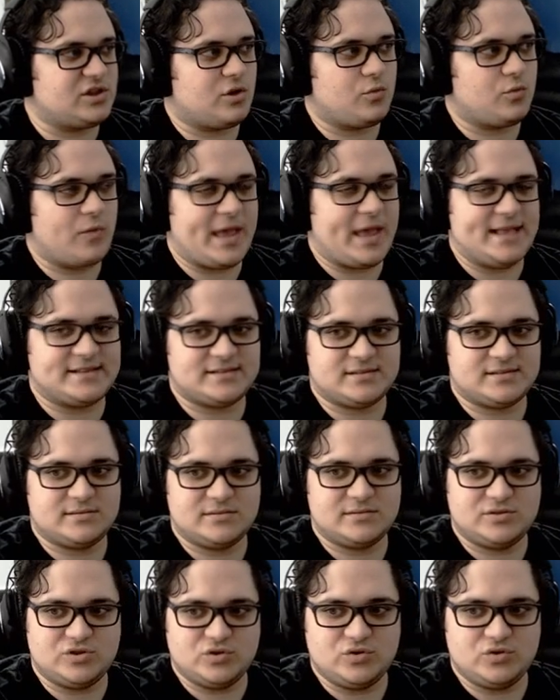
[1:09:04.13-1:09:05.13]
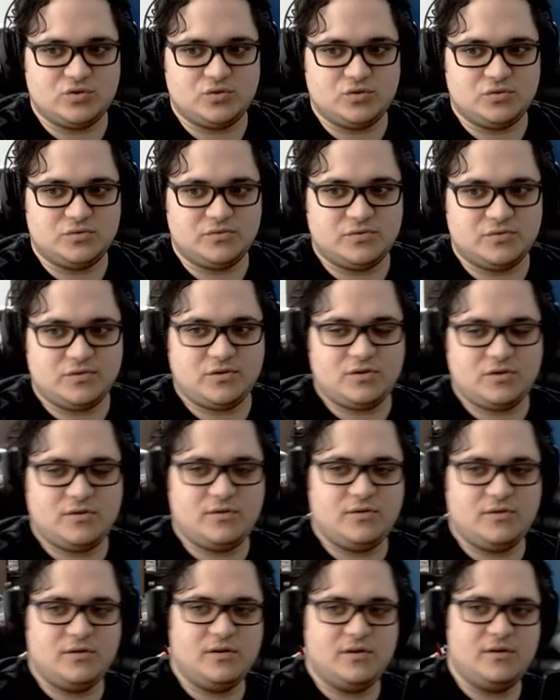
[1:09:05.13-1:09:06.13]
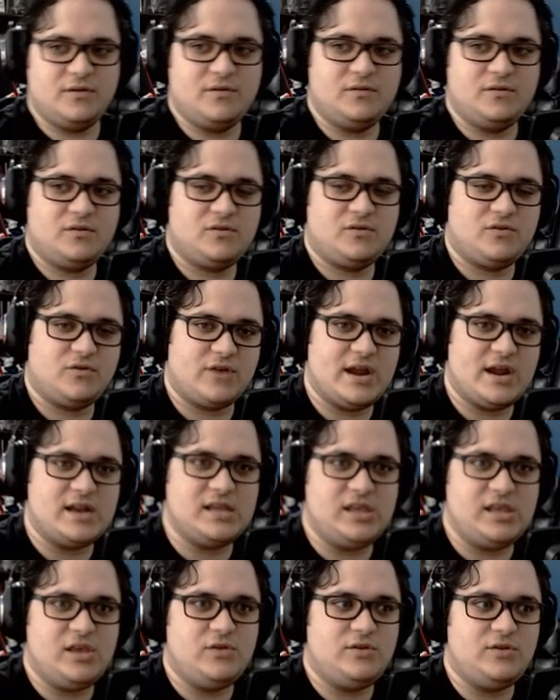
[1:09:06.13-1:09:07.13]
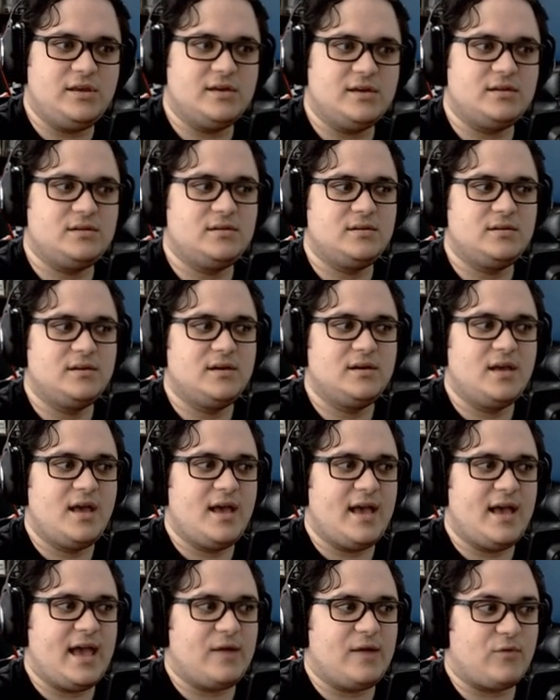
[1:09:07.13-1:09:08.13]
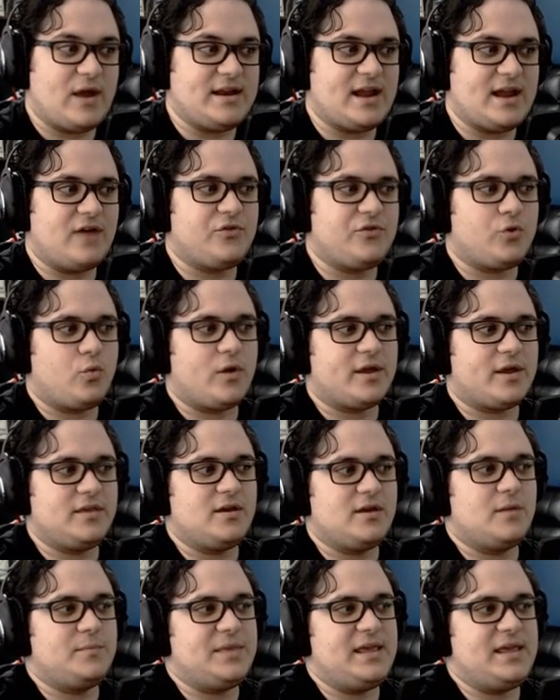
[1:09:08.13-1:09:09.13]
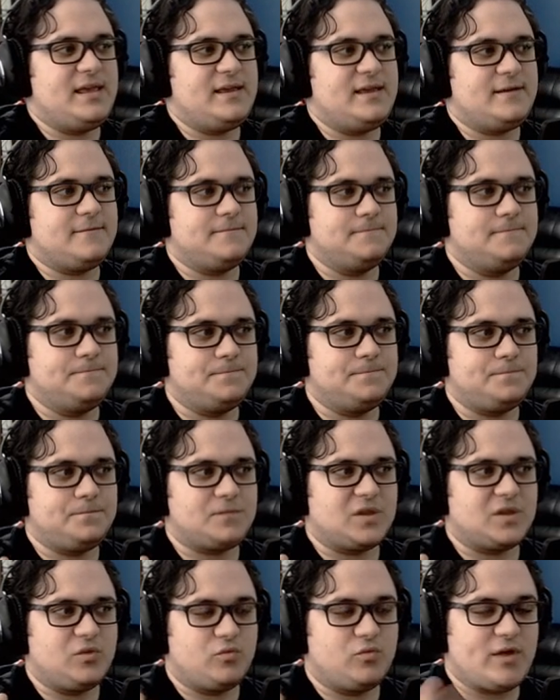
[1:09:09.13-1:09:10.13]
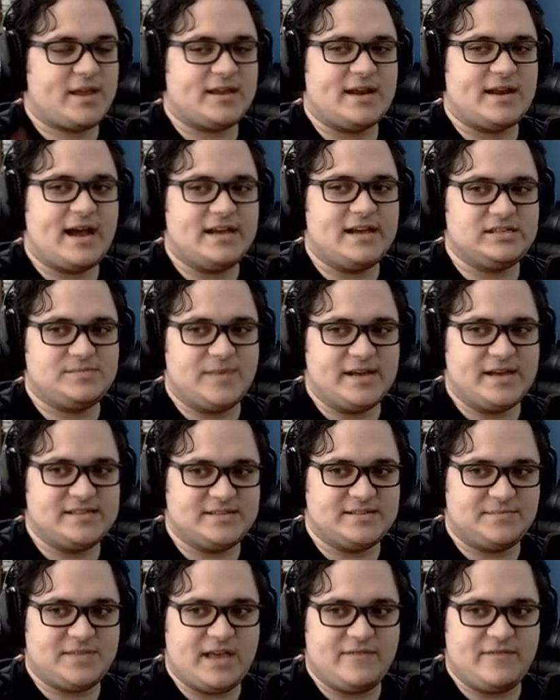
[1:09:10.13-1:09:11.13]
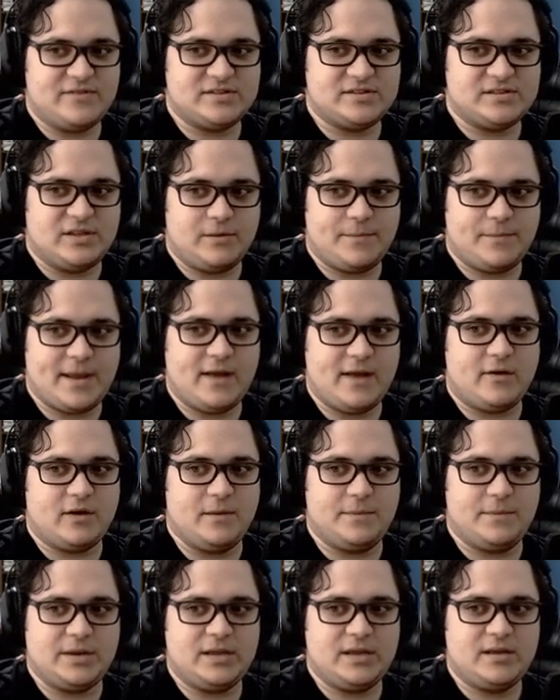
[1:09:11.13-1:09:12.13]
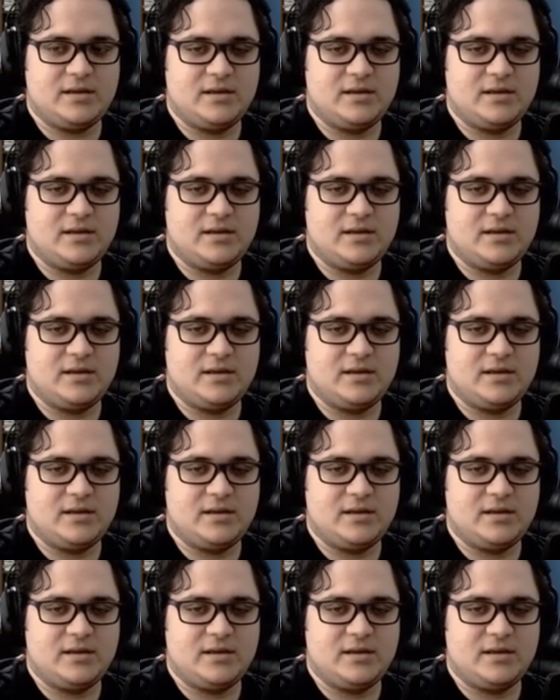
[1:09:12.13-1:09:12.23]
weight to create a union, and right now they're working on being recognized by Ziff Davis, their parent company.